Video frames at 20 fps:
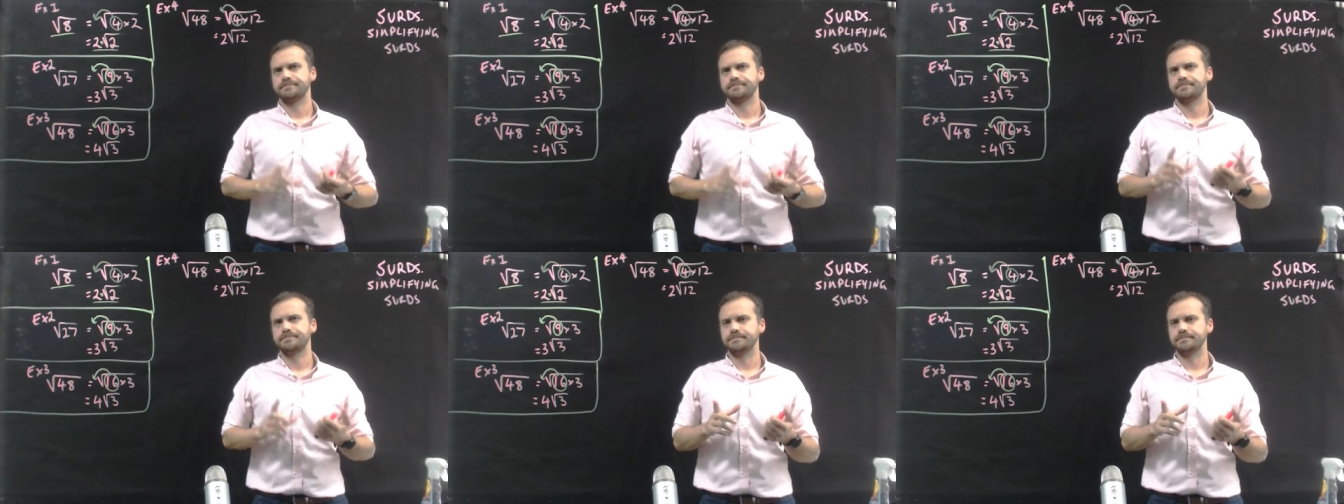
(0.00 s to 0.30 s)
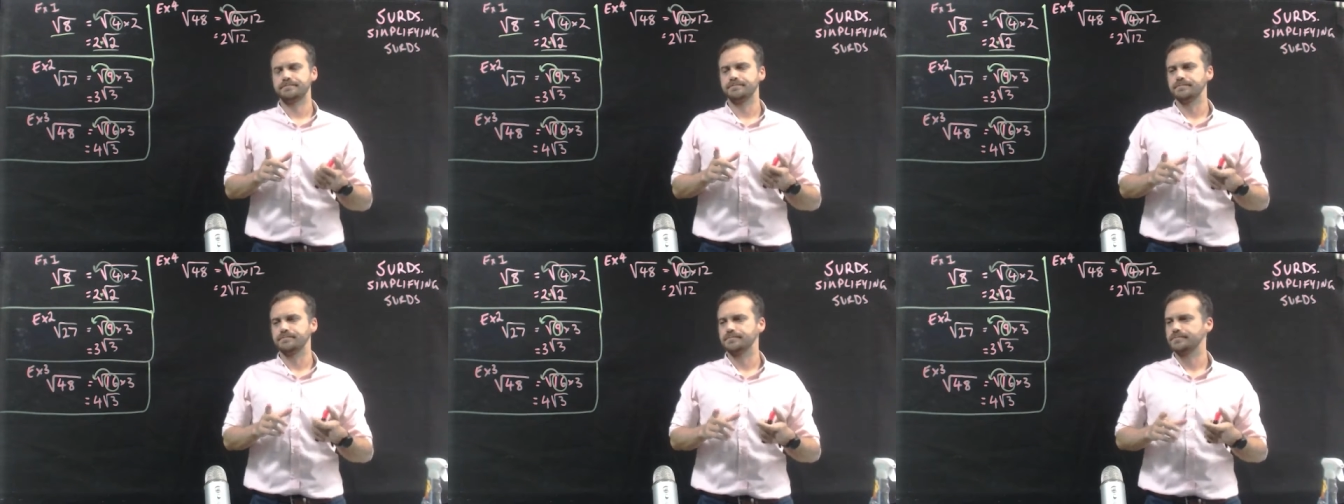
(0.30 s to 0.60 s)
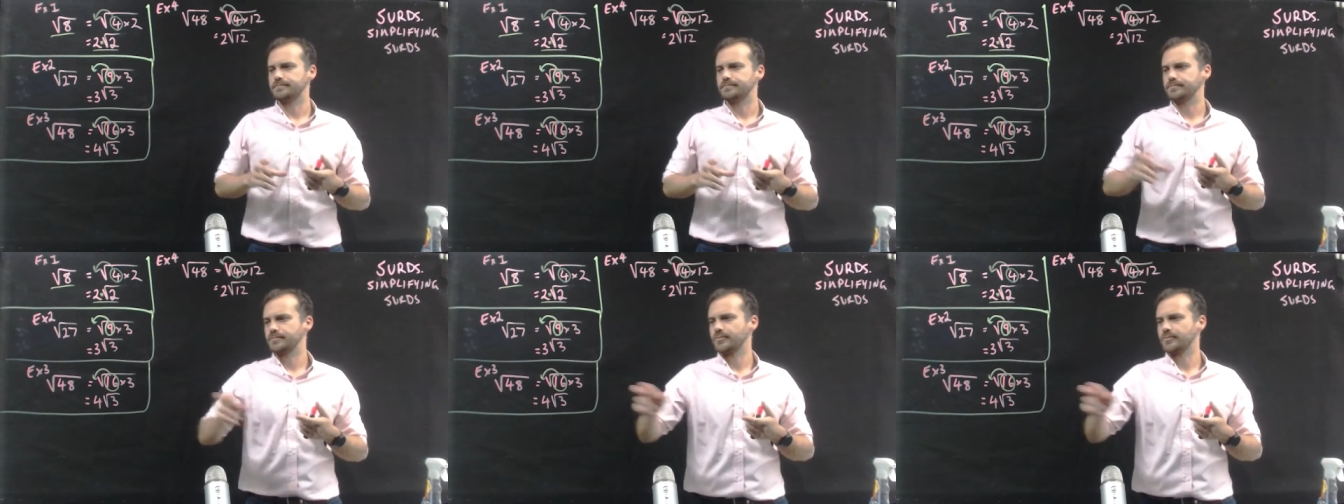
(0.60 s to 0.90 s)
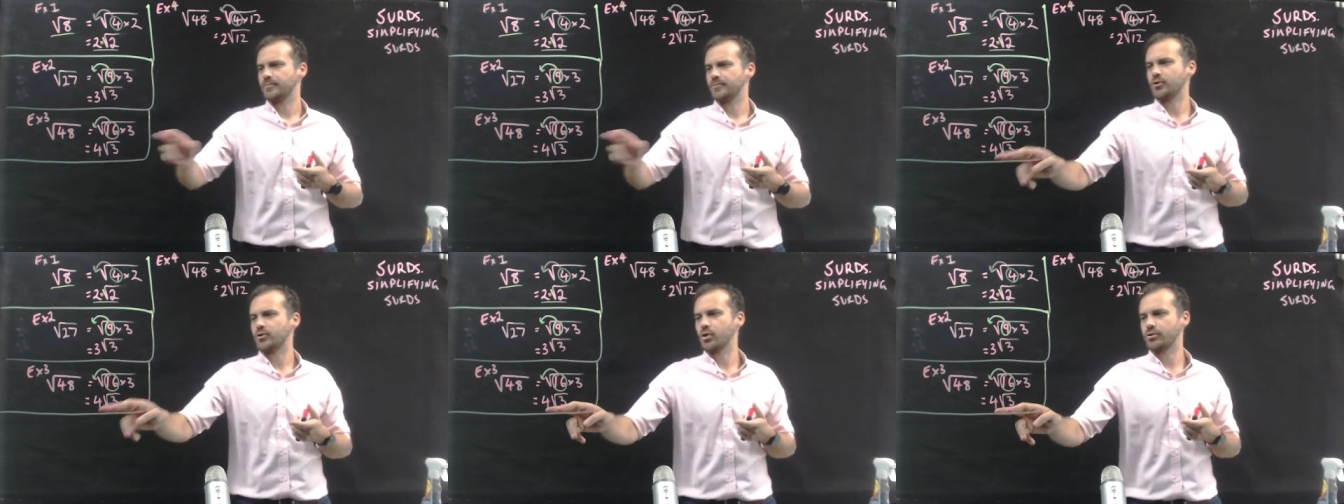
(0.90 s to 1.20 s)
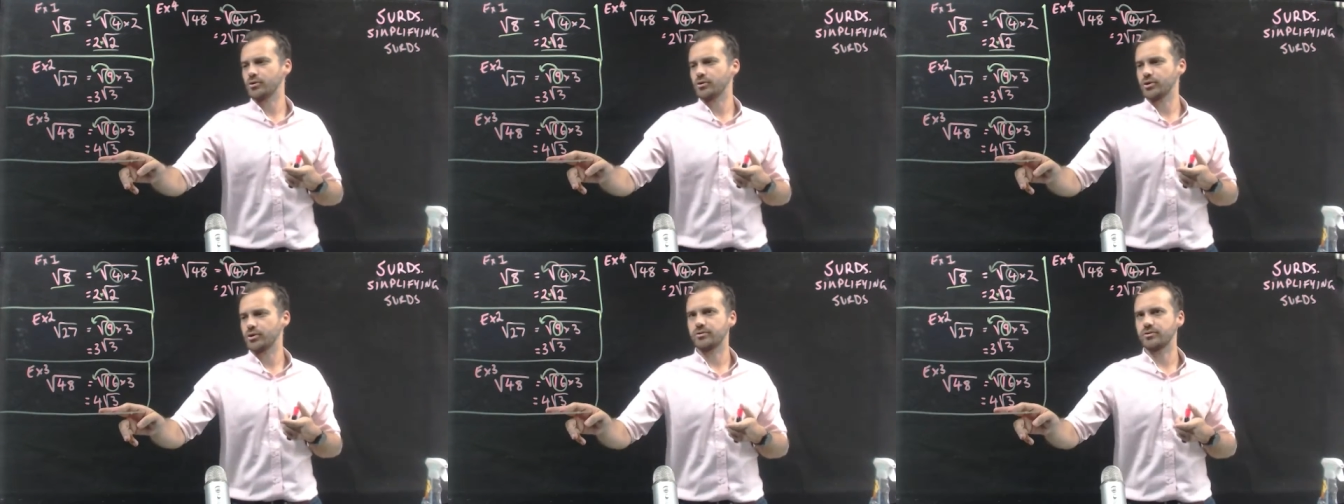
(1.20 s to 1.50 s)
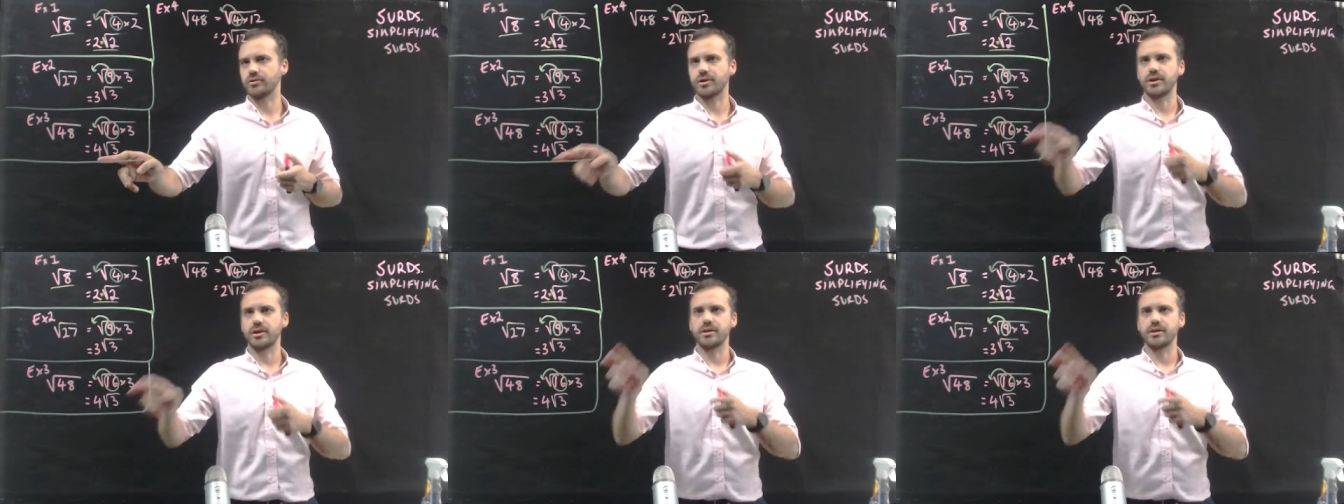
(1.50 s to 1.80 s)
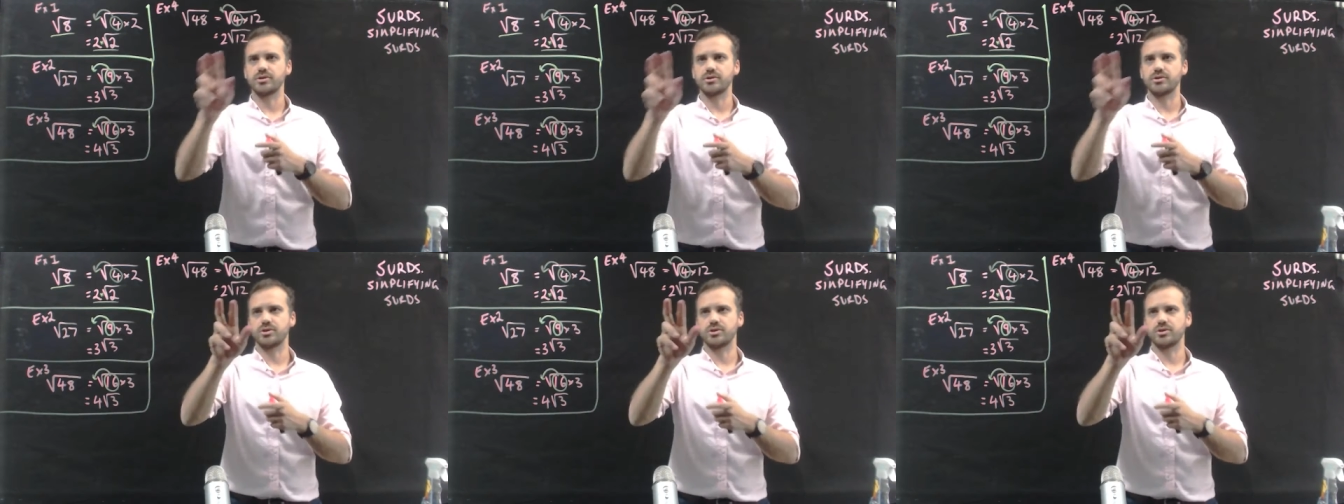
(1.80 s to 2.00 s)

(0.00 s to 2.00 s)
Hmm. 4 root 3,